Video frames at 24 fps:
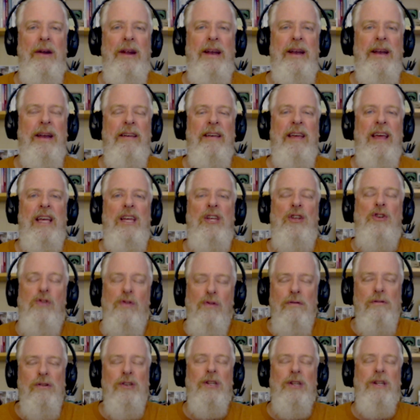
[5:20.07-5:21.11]
And
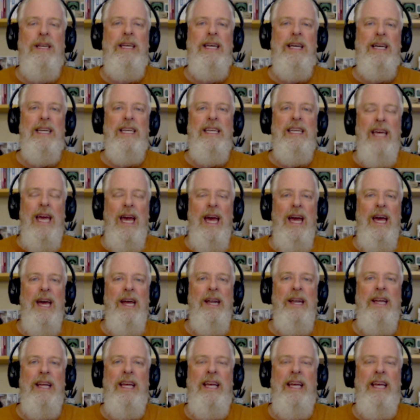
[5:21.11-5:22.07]
usually, again,